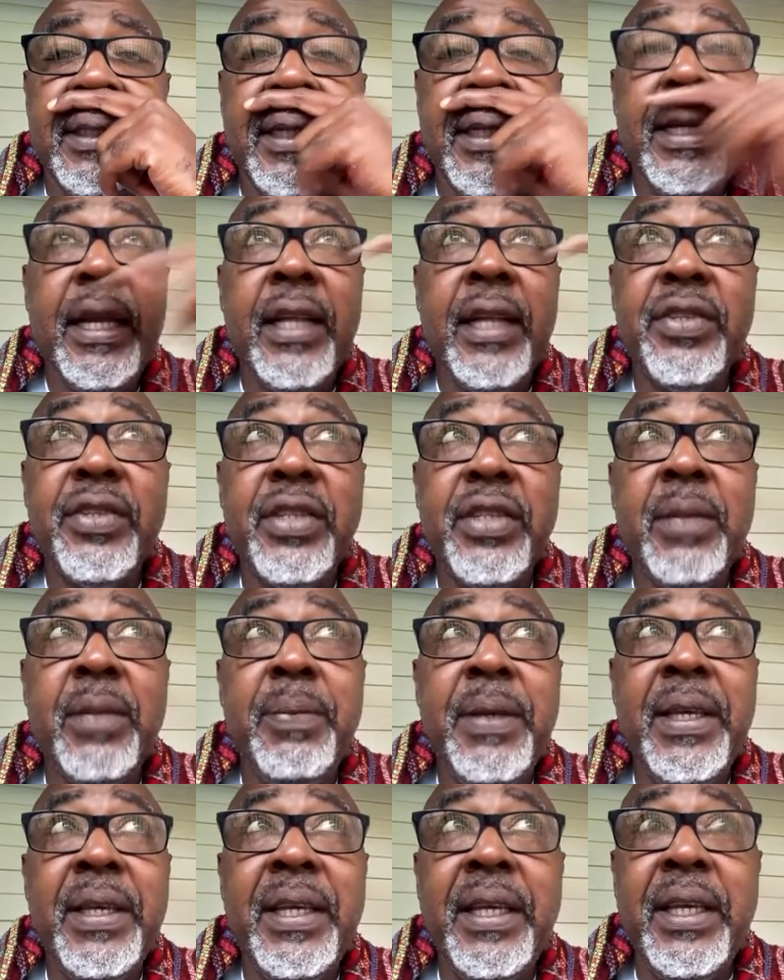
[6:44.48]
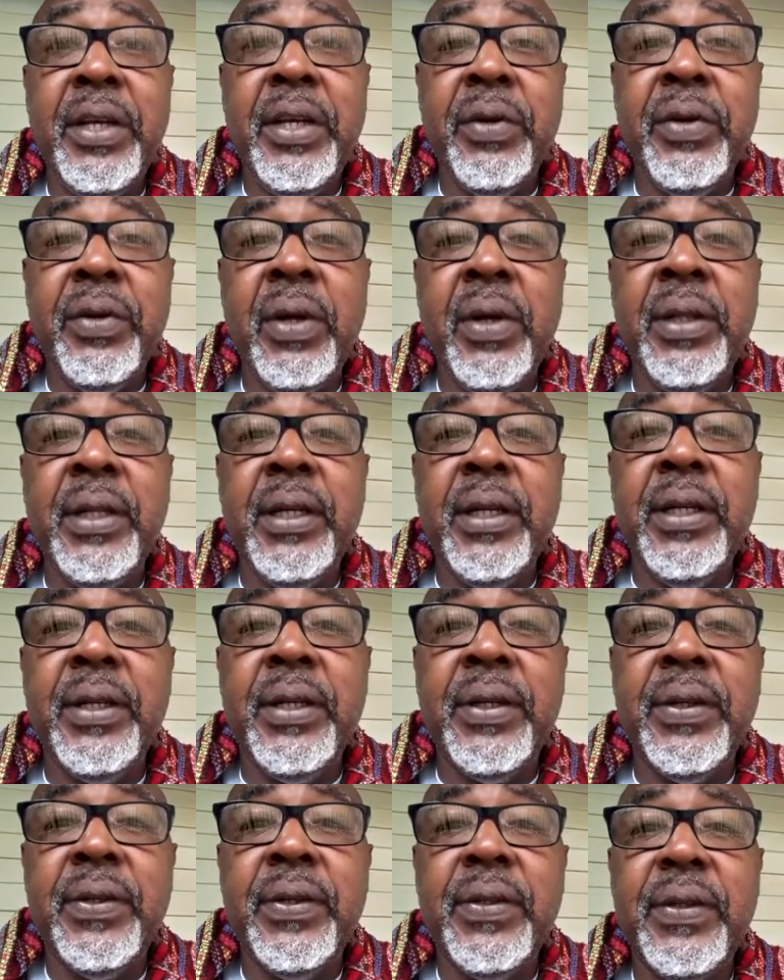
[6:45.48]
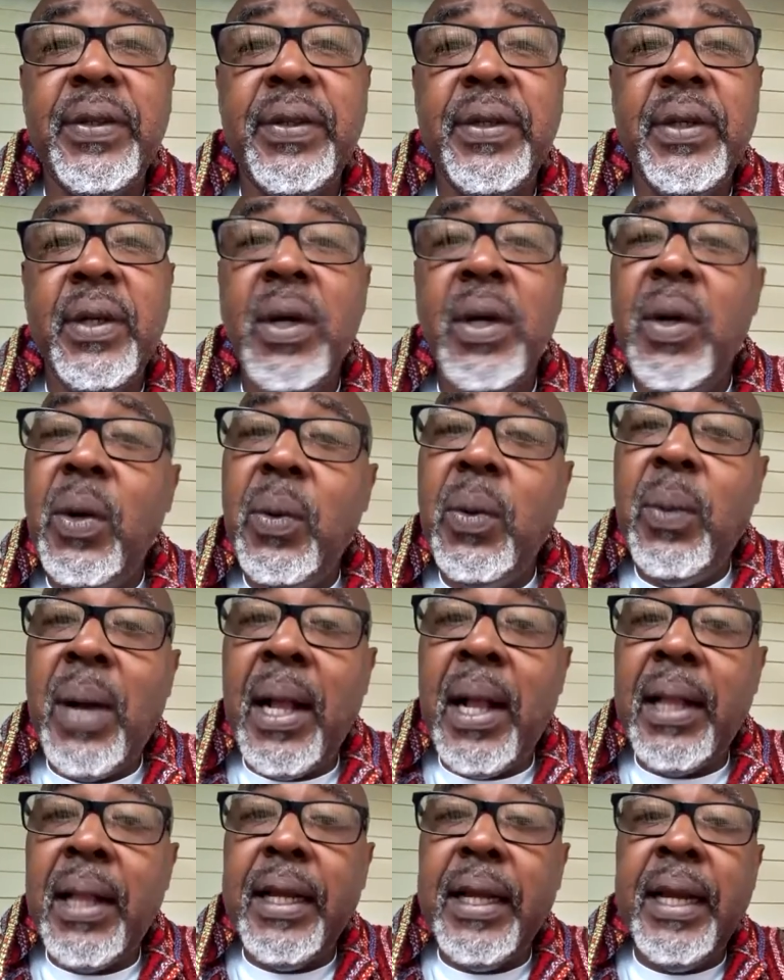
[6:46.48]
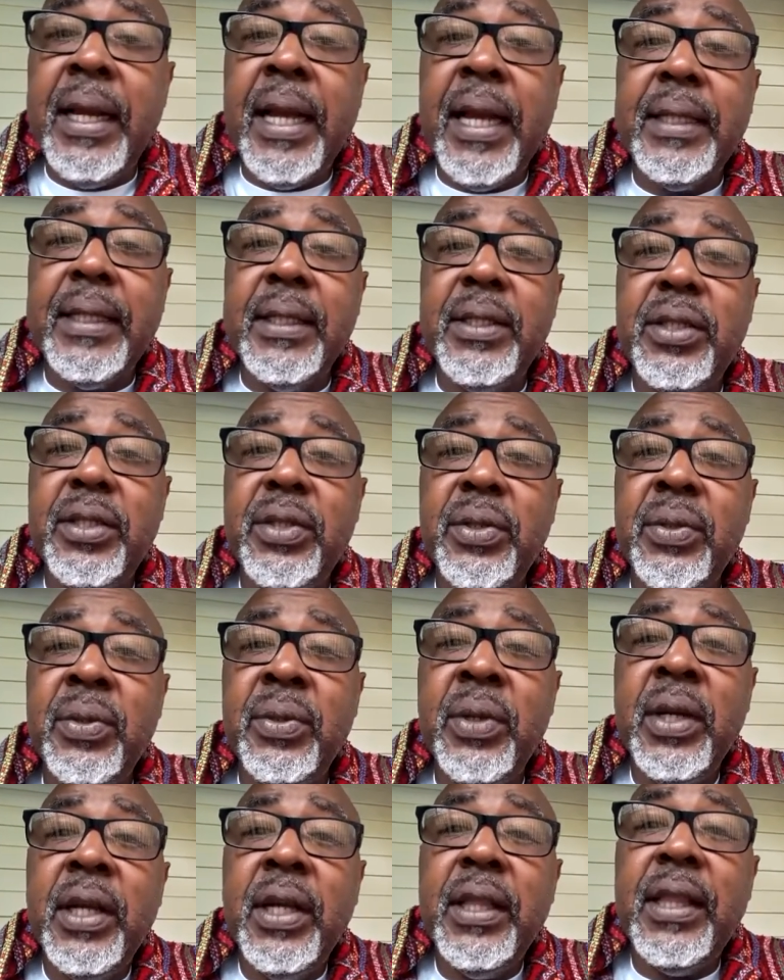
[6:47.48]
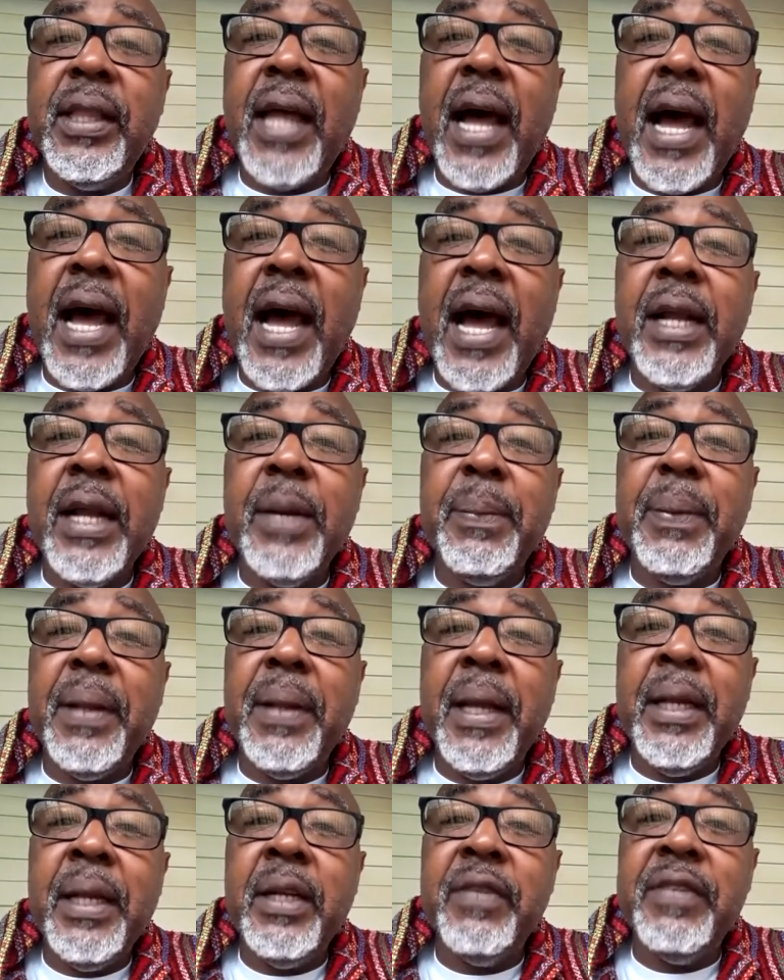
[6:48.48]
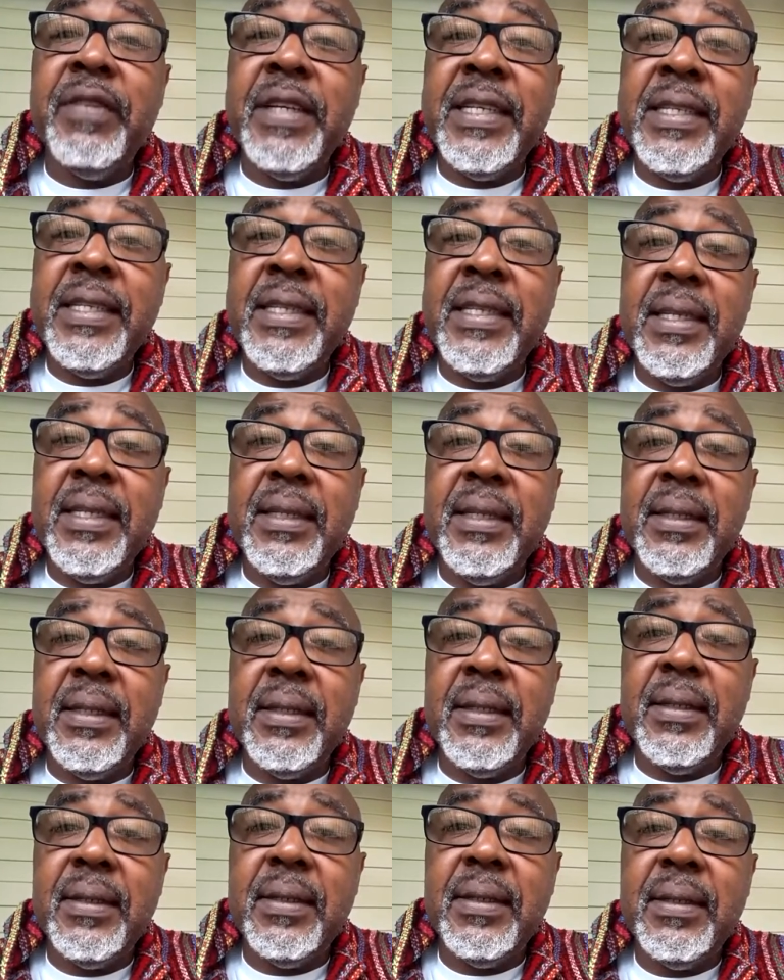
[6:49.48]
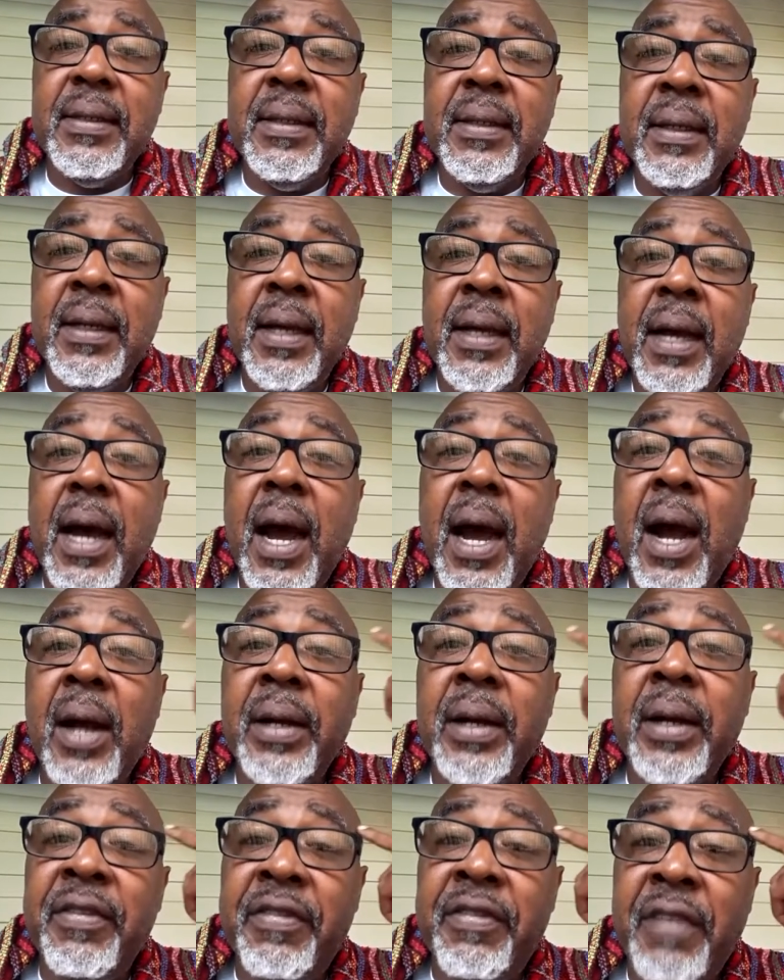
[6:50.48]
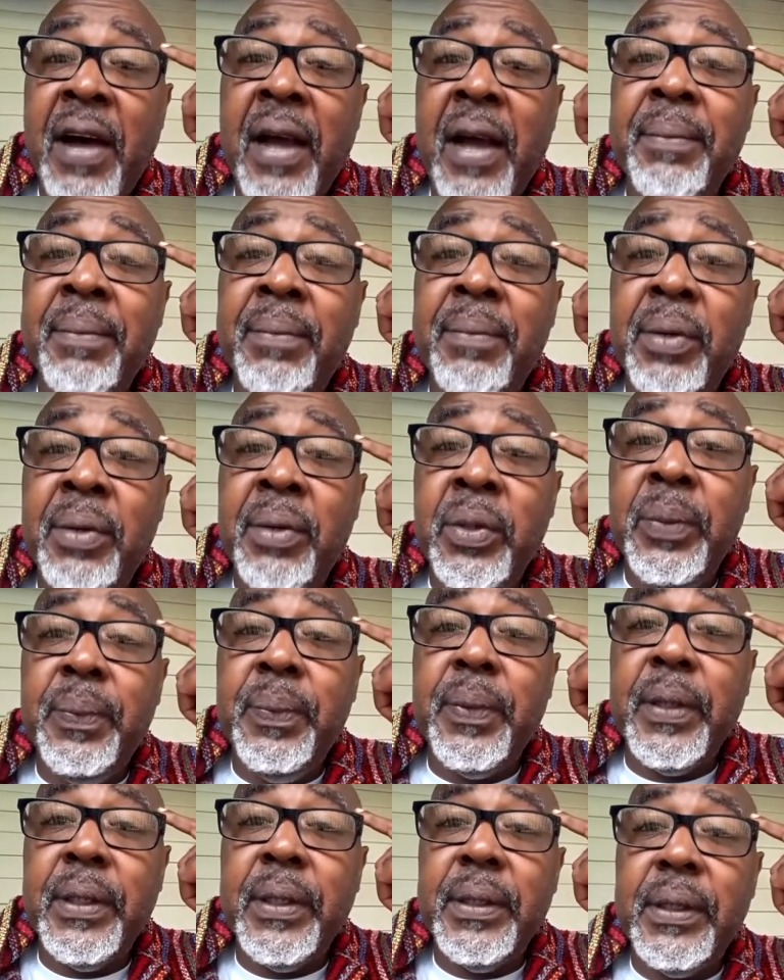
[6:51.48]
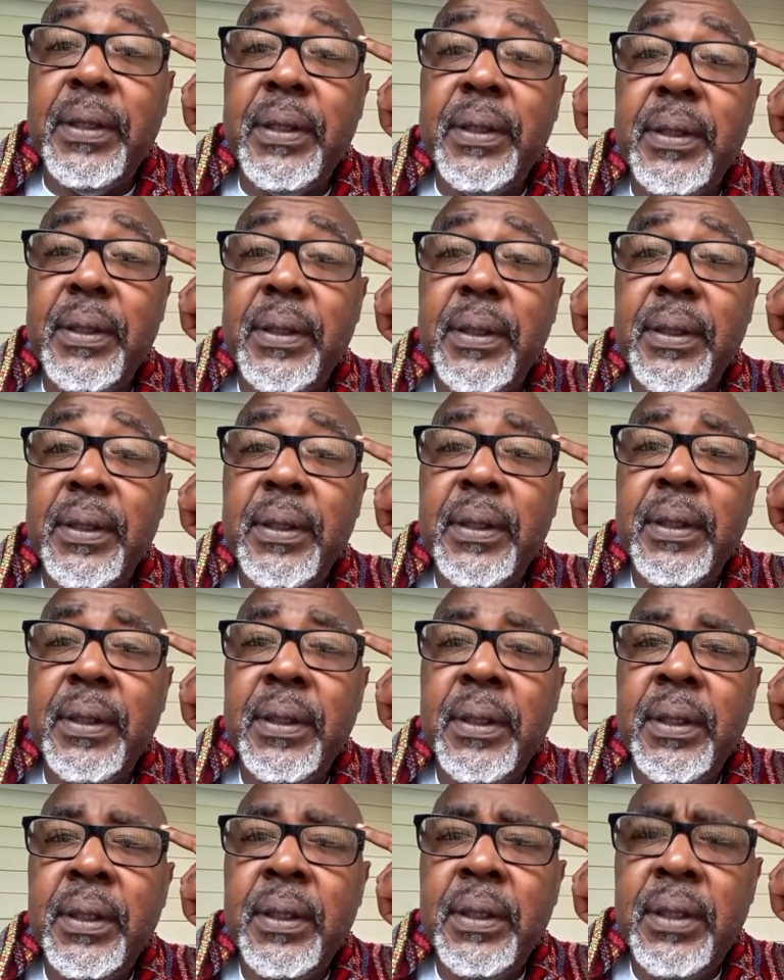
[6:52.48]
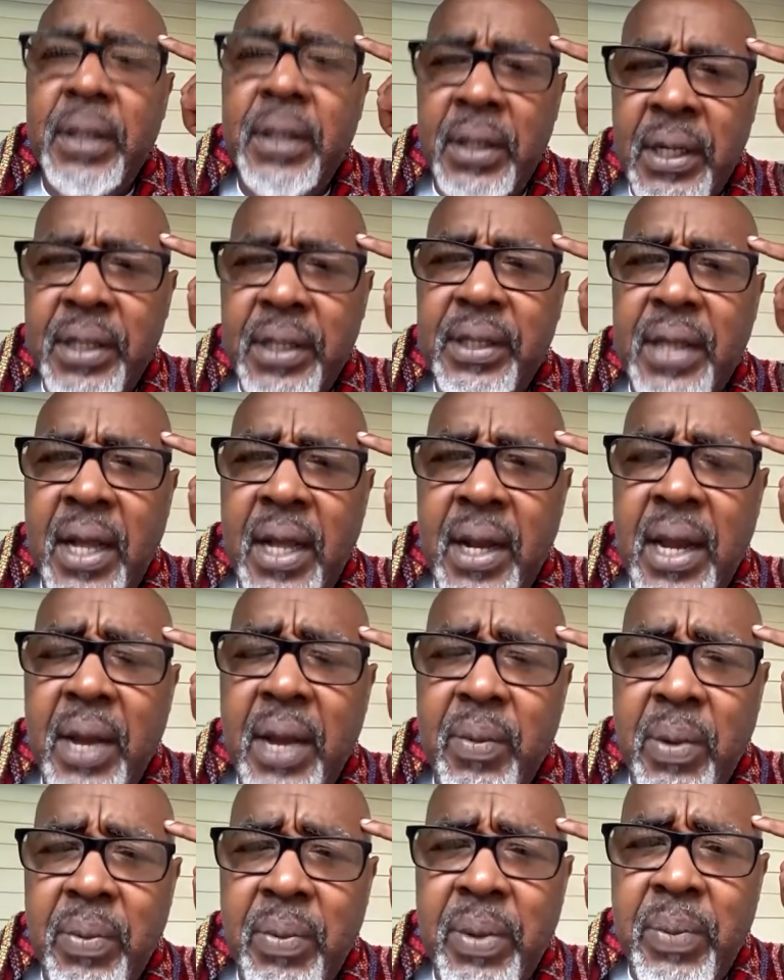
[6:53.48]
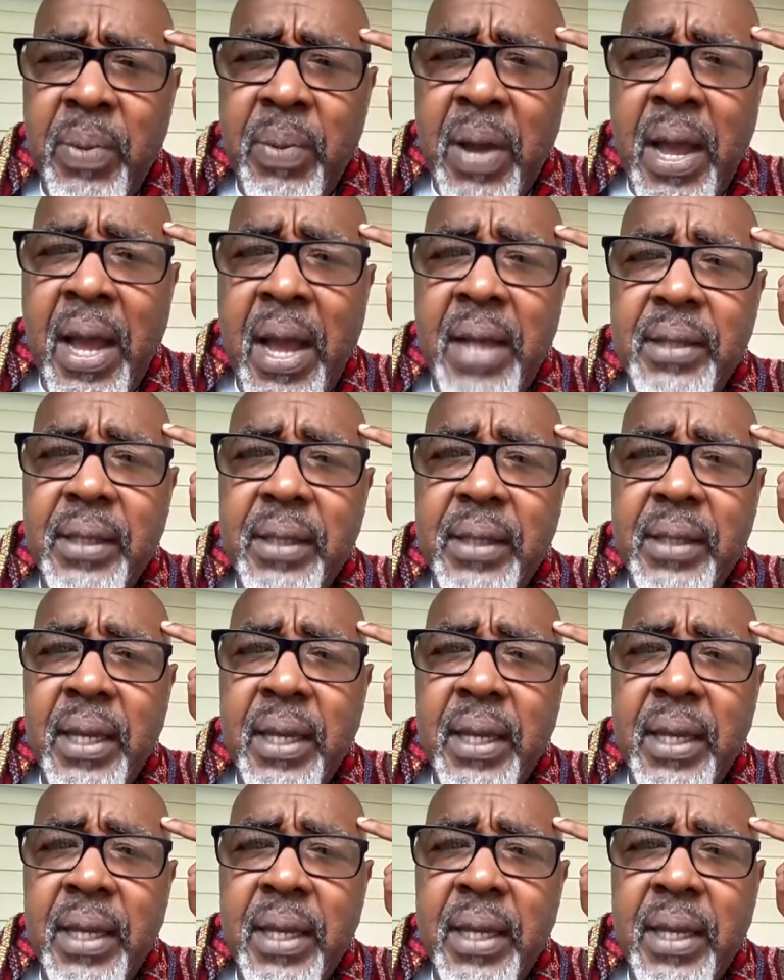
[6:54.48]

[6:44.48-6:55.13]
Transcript: and still be here on the earth while connected to the higher plane of existence, our divine blueprint? Doesn't it sound like what we were asking?